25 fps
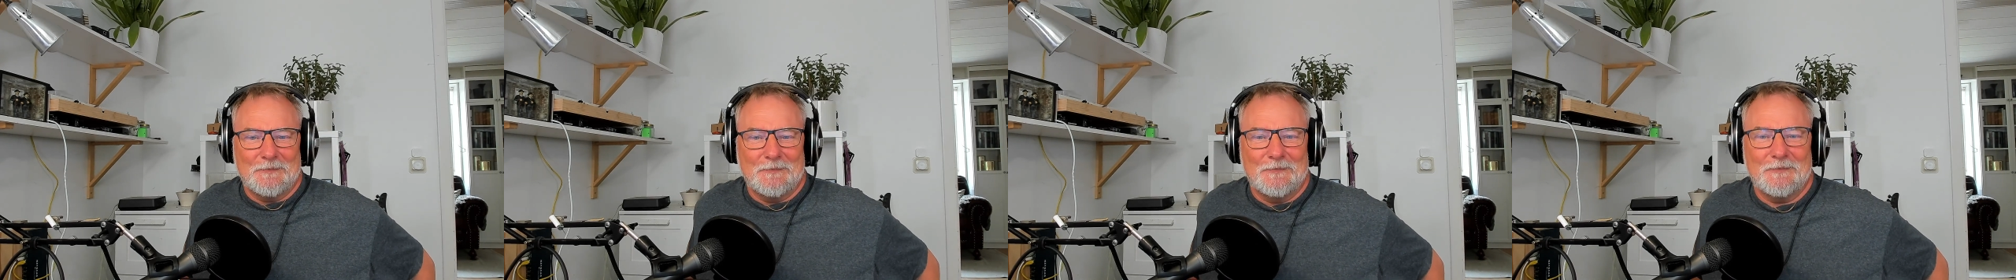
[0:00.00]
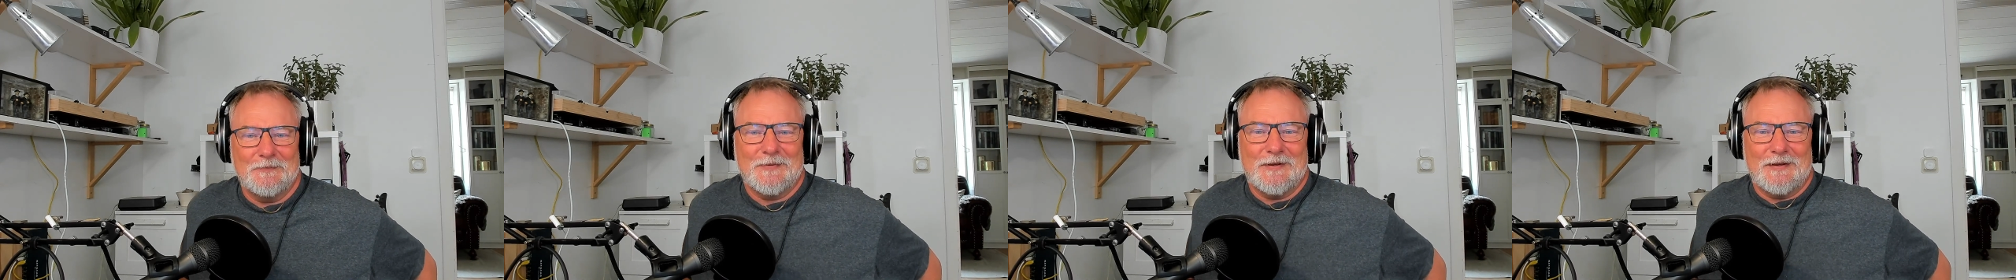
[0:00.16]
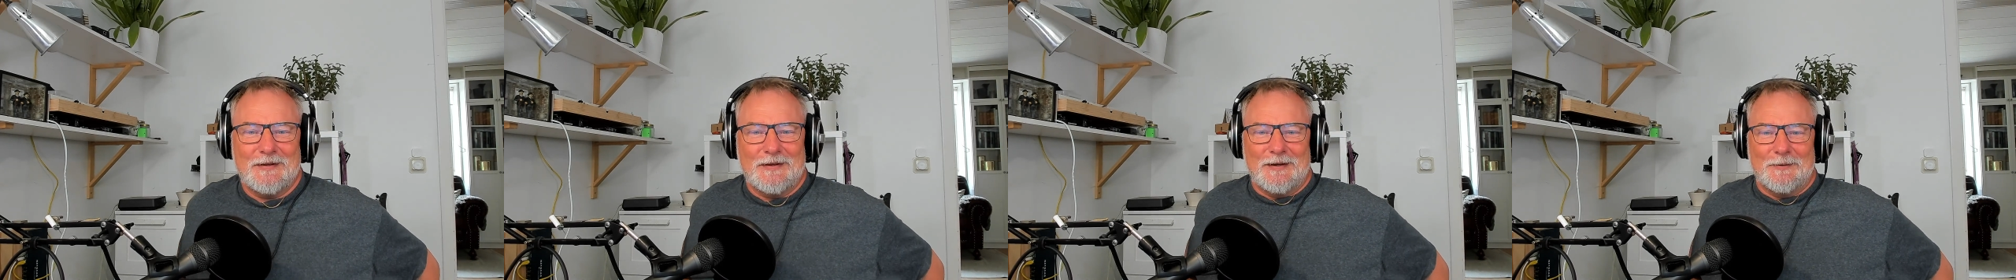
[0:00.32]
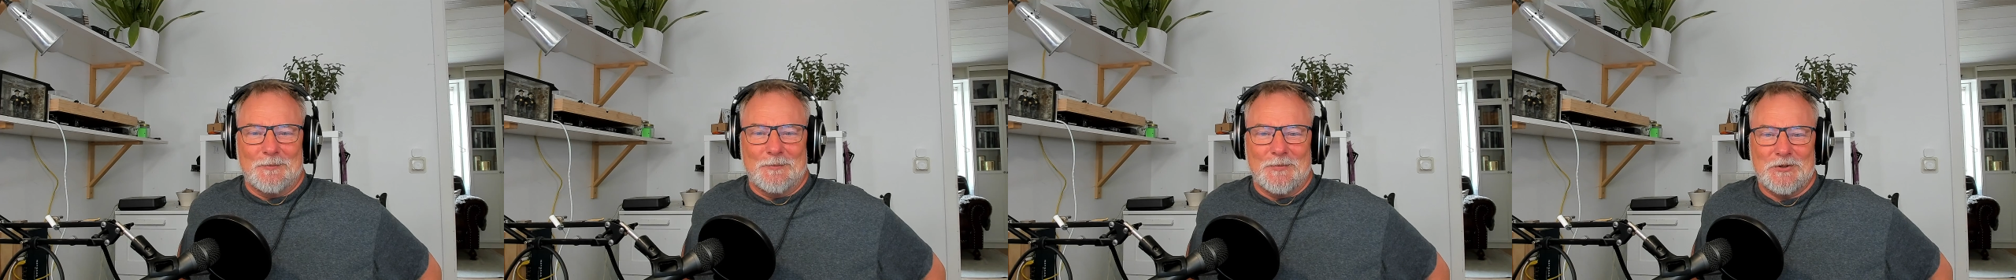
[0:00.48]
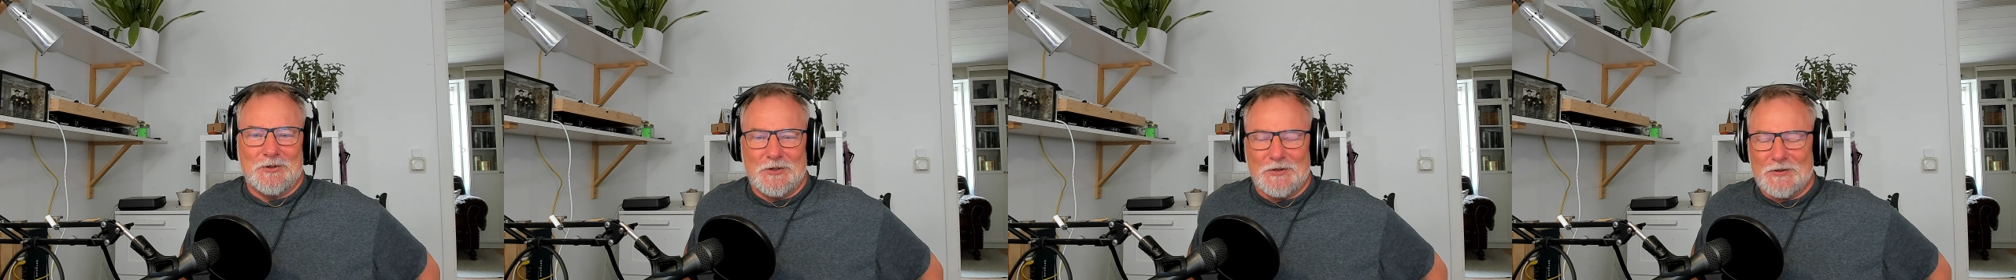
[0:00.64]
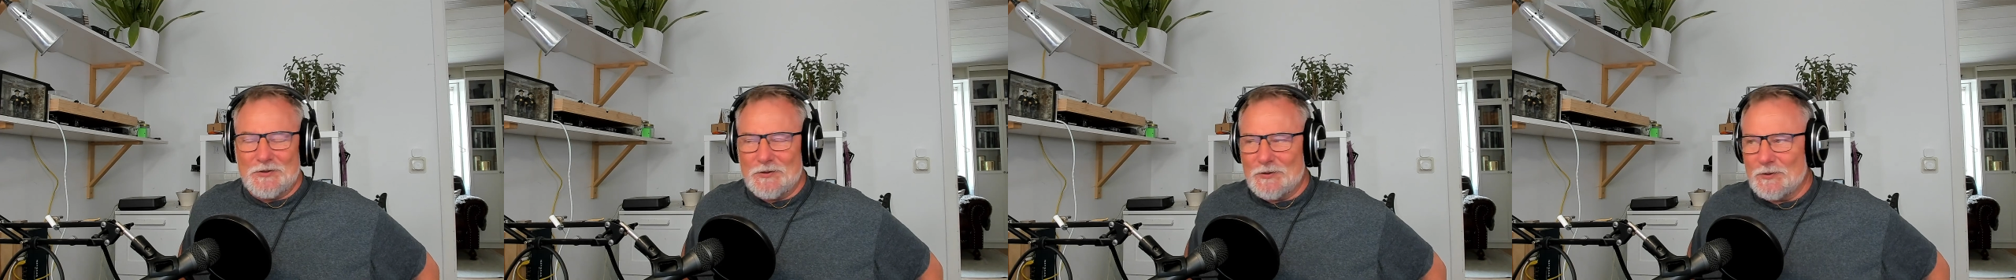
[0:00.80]

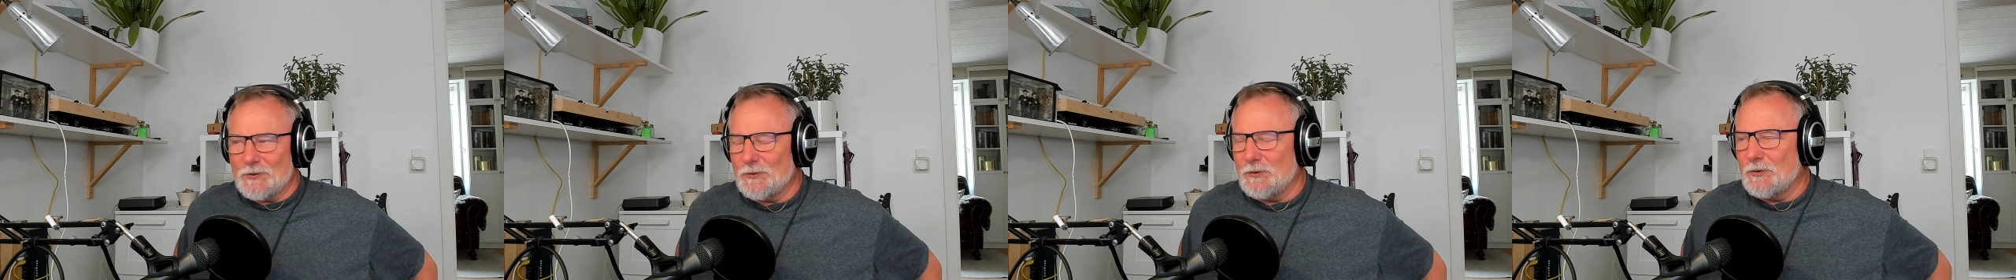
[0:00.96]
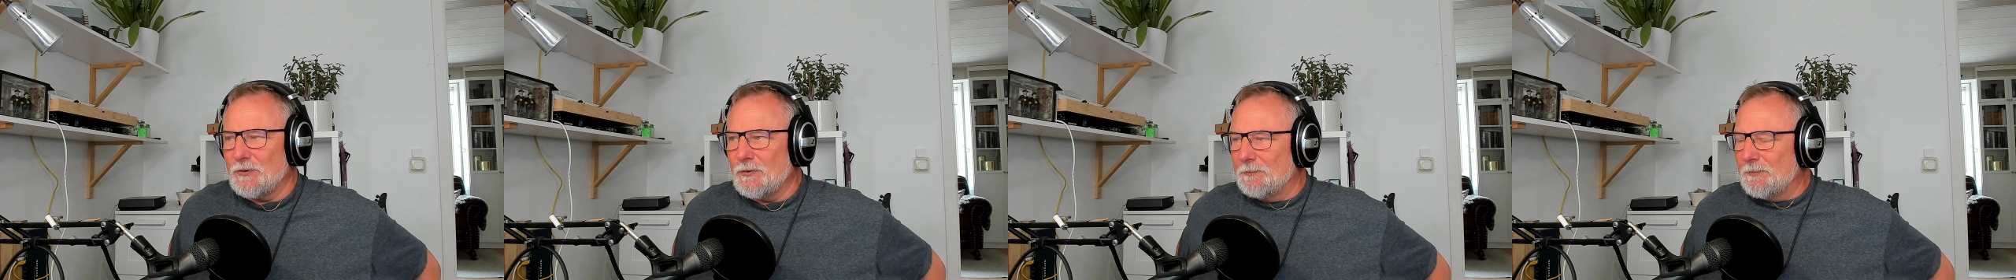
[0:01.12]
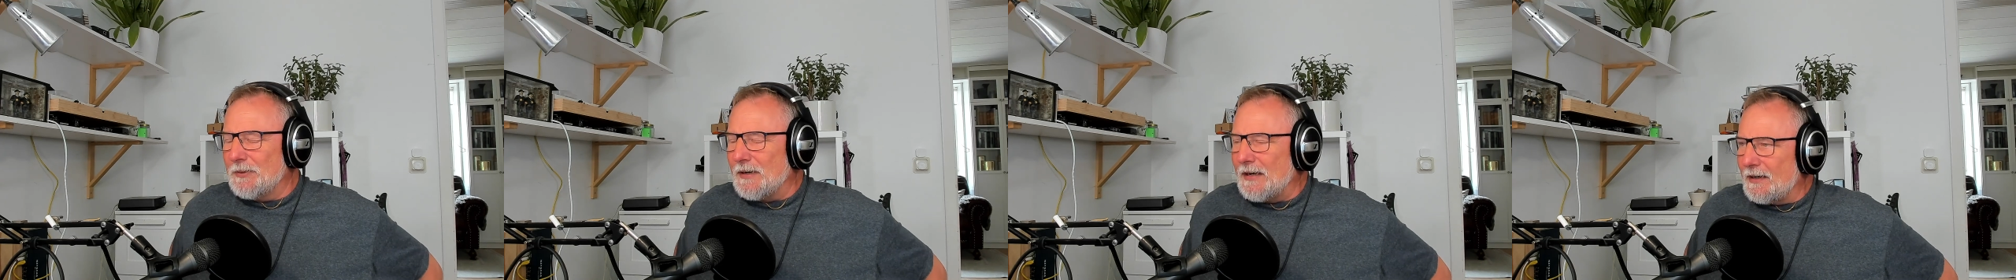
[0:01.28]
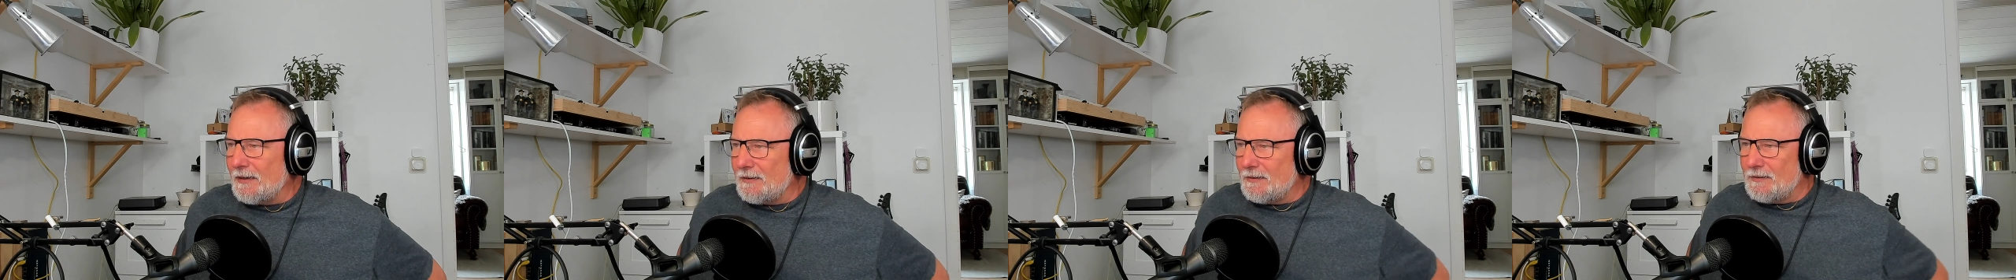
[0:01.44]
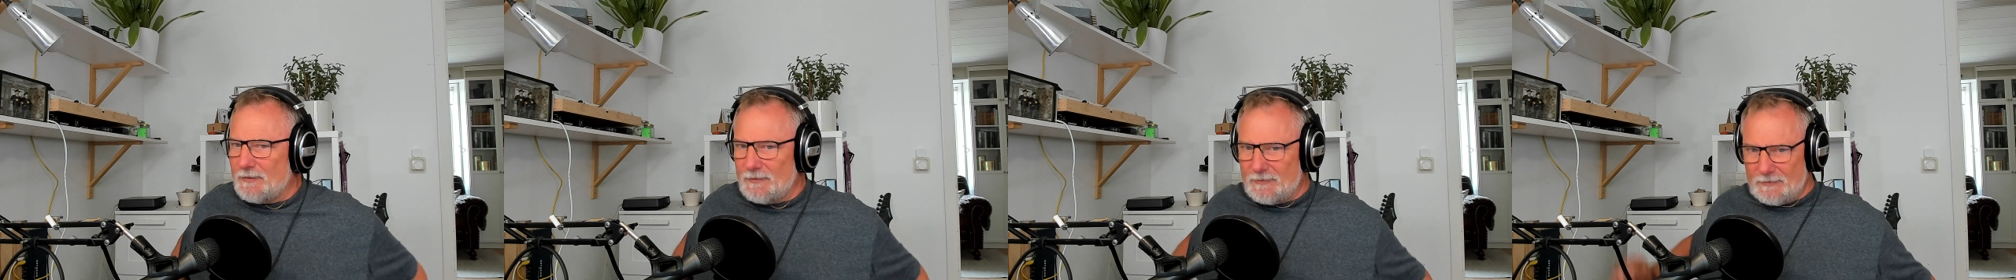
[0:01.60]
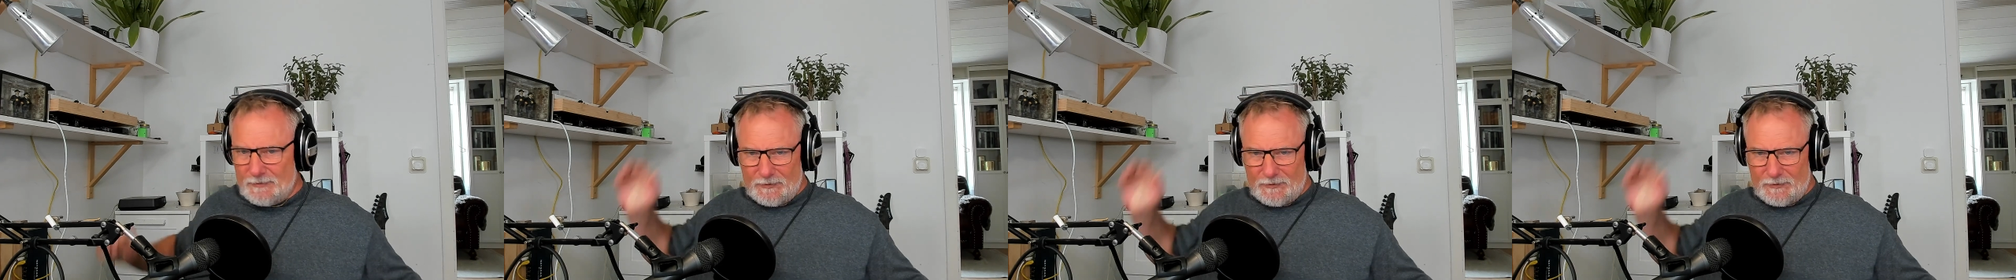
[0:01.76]
images, or back,